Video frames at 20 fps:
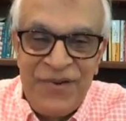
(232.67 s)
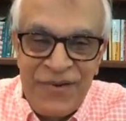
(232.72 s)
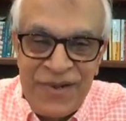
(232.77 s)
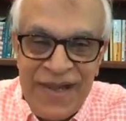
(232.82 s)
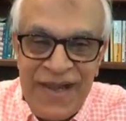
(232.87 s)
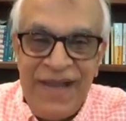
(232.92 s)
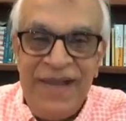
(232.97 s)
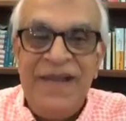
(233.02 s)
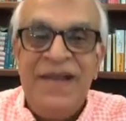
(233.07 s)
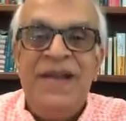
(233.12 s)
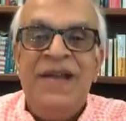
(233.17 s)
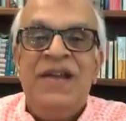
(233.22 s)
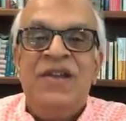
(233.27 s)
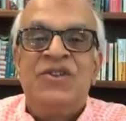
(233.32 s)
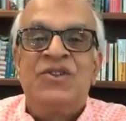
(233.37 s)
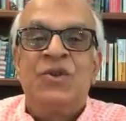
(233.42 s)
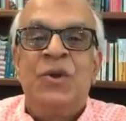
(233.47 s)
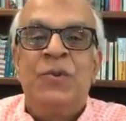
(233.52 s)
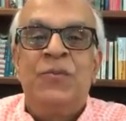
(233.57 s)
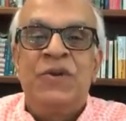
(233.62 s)
Okay?
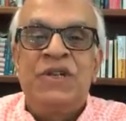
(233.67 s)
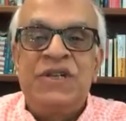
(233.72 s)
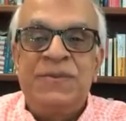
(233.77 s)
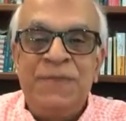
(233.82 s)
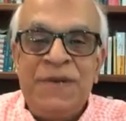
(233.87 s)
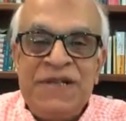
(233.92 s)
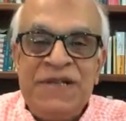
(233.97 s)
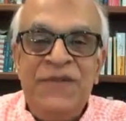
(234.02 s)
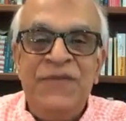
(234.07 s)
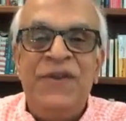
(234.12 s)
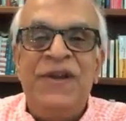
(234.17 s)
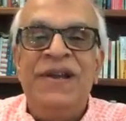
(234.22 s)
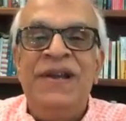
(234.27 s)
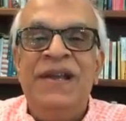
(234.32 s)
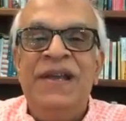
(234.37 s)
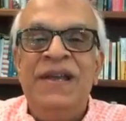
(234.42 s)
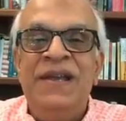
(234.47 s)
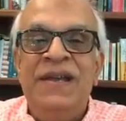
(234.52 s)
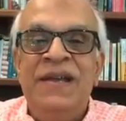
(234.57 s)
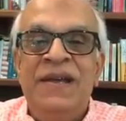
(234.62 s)
So it was
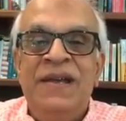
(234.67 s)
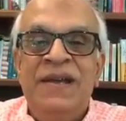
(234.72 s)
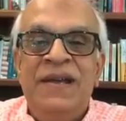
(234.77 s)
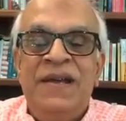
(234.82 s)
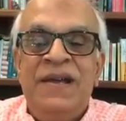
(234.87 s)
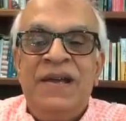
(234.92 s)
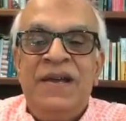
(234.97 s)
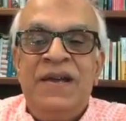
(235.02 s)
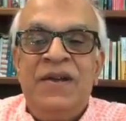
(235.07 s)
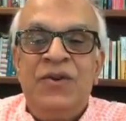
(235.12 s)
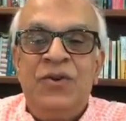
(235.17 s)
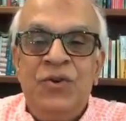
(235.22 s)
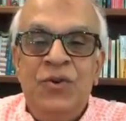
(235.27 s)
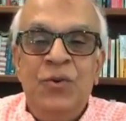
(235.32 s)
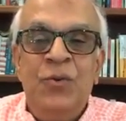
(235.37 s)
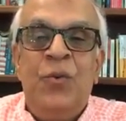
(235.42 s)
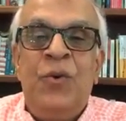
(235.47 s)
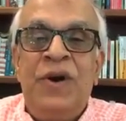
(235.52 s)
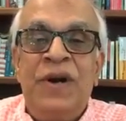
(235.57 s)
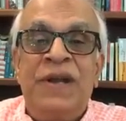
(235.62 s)
specifically to
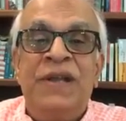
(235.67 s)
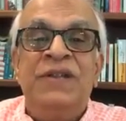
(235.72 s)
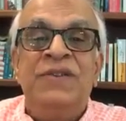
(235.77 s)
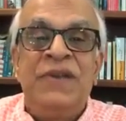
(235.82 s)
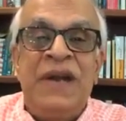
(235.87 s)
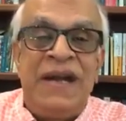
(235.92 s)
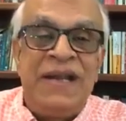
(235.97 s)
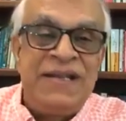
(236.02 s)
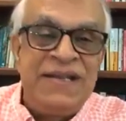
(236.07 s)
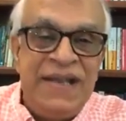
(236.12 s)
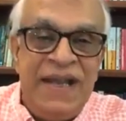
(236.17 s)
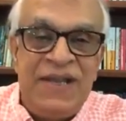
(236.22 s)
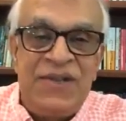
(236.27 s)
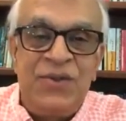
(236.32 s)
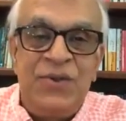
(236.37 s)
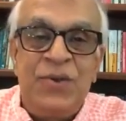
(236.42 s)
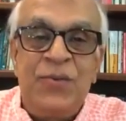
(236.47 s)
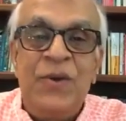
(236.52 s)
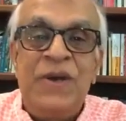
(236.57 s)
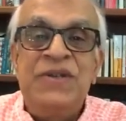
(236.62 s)
do work in the United States.
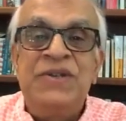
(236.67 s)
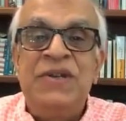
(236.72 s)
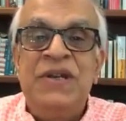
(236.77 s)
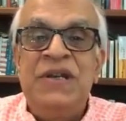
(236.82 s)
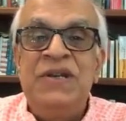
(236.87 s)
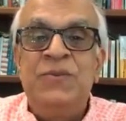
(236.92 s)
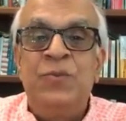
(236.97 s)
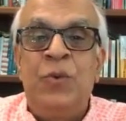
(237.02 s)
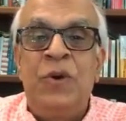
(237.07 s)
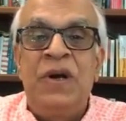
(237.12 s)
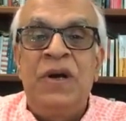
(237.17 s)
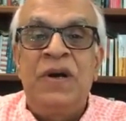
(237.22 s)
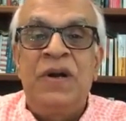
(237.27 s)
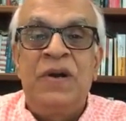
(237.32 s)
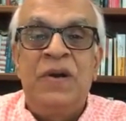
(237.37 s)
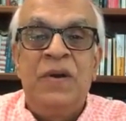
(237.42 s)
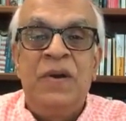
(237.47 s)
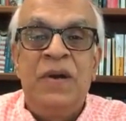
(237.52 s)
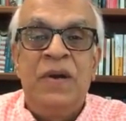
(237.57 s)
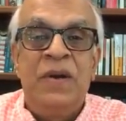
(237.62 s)
So the question is work,
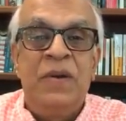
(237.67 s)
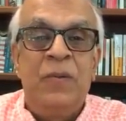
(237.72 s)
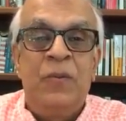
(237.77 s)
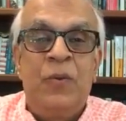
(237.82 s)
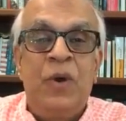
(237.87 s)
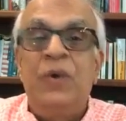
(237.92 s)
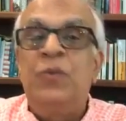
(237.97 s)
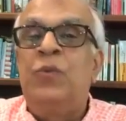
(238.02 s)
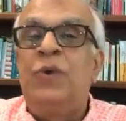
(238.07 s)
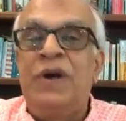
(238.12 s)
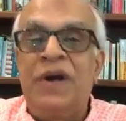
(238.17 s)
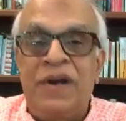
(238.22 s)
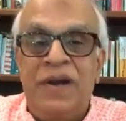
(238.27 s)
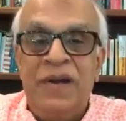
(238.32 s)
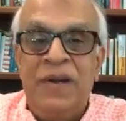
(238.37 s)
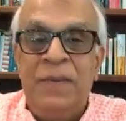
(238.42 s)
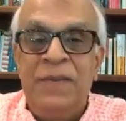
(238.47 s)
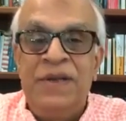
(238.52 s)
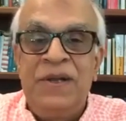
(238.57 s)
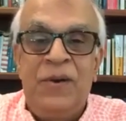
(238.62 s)
what work?
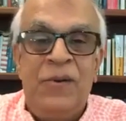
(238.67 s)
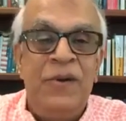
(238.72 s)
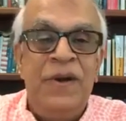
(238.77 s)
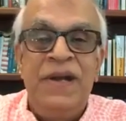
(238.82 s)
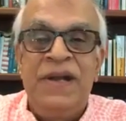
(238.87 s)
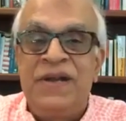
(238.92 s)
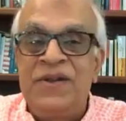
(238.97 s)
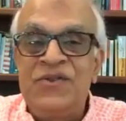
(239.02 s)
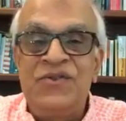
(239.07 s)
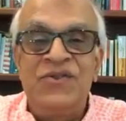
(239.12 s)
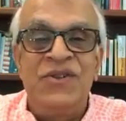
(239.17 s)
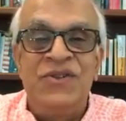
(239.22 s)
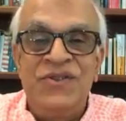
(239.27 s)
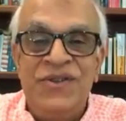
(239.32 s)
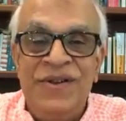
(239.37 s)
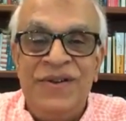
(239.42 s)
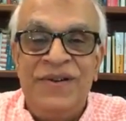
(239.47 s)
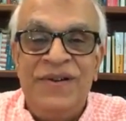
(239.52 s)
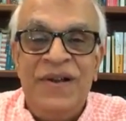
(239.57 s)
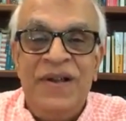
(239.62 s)
I mean, they're already Christians
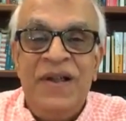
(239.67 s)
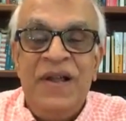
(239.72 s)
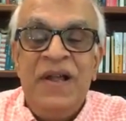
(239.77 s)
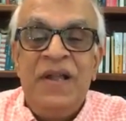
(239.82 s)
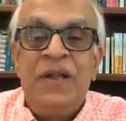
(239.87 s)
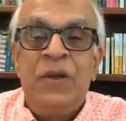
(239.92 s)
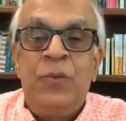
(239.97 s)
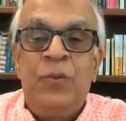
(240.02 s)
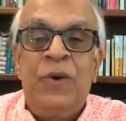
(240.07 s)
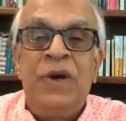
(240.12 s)
here. The